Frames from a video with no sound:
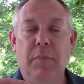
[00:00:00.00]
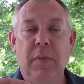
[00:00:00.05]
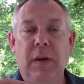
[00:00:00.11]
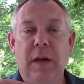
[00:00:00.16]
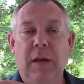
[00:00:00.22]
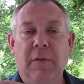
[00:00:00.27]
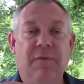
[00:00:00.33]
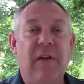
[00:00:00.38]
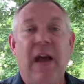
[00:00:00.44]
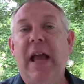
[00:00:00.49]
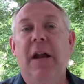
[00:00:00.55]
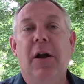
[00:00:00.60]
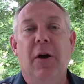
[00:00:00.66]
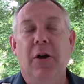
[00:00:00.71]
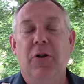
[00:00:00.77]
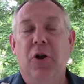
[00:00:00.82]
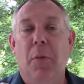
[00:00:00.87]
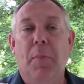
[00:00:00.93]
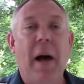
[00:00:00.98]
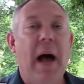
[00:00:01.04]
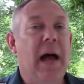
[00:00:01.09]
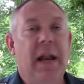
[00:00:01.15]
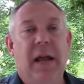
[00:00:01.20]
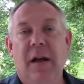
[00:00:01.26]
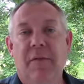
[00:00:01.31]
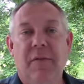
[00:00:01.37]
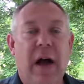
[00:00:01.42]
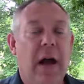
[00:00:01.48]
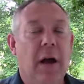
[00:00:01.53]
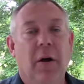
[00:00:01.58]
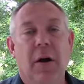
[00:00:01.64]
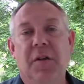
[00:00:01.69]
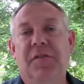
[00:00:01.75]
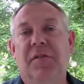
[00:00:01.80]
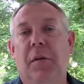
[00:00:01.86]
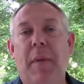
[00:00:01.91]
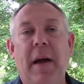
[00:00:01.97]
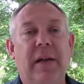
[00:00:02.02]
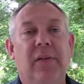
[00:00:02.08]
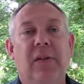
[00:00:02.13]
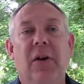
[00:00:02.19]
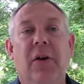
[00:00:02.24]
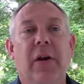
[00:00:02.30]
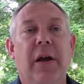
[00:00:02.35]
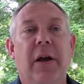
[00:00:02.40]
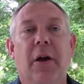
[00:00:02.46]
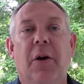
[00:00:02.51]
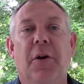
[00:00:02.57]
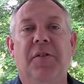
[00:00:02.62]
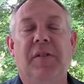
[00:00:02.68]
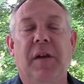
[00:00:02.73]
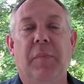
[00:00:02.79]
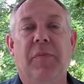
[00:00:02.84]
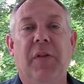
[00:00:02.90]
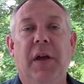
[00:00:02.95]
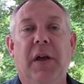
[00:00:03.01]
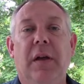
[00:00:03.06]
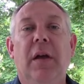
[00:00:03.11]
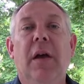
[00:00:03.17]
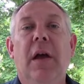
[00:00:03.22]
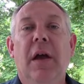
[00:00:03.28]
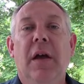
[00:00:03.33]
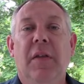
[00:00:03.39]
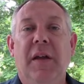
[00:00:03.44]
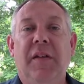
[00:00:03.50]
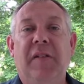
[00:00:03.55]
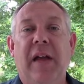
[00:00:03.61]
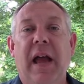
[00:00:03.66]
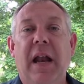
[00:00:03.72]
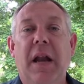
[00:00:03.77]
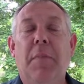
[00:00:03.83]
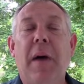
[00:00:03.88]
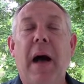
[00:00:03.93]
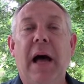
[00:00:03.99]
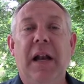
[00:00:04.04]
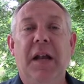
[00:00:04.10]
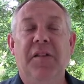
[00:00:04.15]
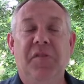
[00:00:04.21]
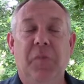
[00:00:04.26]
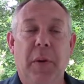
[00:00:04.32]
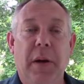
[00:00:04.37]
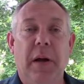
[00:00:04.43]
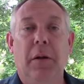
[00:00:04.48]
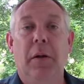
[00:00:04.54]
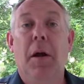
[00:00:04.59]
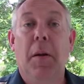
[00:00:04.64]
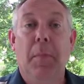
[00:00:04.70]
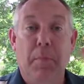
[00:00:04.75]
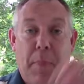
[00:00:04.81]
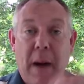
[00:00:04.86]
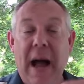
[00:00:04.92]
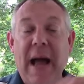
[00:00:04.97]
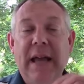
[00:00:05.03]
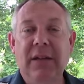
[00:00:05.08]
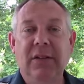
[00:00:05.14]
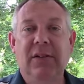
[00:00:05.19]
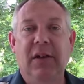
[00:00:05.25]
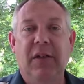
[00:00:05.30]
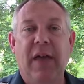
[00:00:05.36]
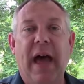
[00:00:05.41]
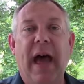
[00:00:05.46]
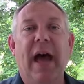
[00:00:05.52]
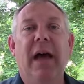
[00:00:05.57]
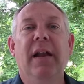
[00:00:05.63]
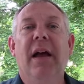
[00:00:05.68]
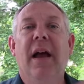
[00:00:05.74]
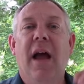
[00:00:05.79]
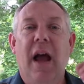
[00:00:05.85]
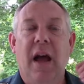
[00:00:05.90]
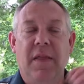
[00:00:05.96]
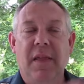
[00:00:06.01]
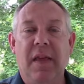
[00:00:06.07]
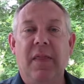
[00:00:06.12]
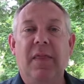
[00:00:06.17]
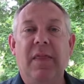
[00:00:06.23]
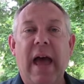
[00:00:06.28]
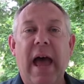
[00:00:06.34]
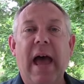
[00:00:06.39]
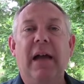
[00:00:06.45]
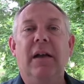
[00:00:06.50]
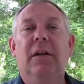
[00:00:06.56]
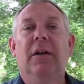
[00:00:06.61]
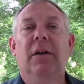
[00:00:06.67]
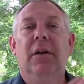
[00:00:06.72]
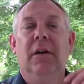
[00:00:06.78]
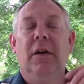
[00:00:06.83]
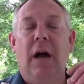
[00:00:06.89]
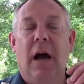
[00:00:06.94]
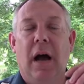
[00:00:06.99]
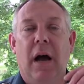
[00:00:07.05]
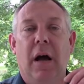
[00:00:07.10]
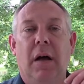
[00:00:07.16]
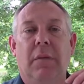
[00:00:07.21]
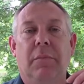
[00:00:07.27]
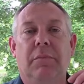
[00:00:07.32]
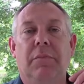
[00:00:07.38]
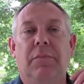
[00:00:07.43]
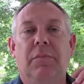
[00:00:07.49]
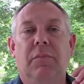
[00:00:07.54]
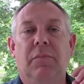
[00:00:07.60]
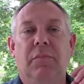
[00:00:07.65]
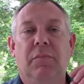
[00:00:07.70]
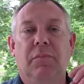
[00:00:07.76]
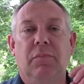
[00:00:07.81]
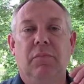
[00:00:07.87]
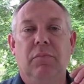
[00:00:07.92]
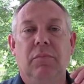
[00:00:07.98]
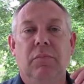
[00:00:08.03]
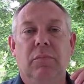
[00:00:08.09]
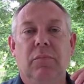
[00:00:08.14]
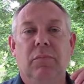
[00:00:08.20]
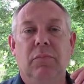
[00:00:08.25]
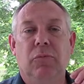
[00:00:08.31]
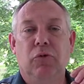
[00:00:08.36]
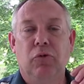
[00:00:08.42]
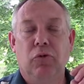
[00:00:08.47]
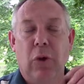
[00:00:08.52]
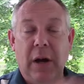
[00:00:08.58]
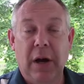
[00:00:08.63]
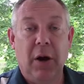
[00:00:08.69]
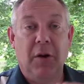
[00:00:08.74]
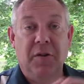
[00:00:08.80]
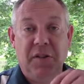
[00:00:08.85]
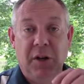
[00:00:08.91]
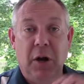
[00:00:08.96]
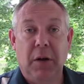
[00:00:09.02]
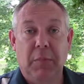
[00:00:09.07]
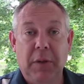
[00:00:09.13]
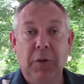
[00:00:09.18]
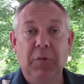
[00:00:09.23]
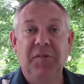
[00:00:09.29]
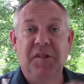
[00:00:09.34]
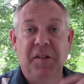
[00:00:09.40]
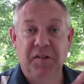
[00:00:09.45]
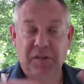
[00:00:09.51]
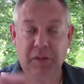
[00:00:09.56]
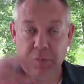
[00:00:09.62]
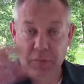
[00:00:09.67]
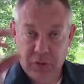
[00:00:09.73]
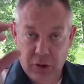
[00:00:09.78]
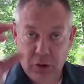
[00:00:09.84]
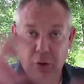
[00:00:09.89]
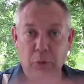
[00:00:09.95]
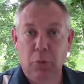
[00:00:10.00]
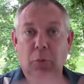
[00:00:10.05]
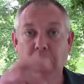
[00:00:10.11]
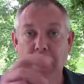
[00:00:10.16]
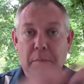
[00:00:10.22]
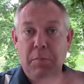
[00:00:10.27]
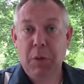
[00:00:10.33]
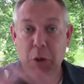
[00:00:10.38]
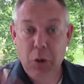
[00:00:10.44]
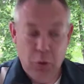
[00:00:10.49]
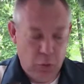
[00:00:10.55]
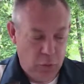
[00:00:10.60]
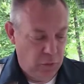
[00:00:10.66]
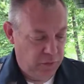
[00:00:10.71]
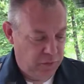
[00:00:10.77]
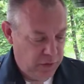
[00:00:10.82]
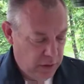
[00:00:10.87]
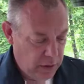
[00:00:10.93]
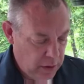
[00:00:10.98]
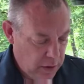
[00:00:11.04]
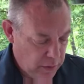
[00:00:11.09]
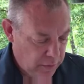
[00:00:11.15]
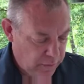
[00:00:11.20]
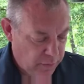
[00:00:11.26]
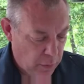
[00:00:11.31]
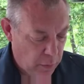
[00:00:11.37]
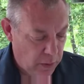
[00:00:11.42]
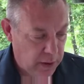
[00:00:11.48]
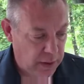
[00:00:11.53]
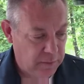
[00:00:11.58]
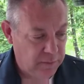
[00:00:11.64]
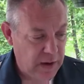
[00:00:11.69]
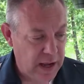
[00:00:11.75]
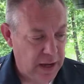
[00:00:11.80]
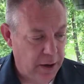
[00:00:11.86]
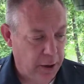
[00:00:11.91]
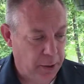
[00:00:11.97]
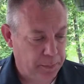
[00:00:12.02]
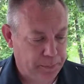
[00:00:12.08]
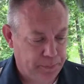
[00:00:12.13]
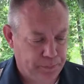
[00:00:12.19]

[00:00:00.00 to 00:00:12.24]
invader in your body, a virus or bacteria or something, these antibodies will bind to that, and then that um, triggers your immune system to remove the foreign invader.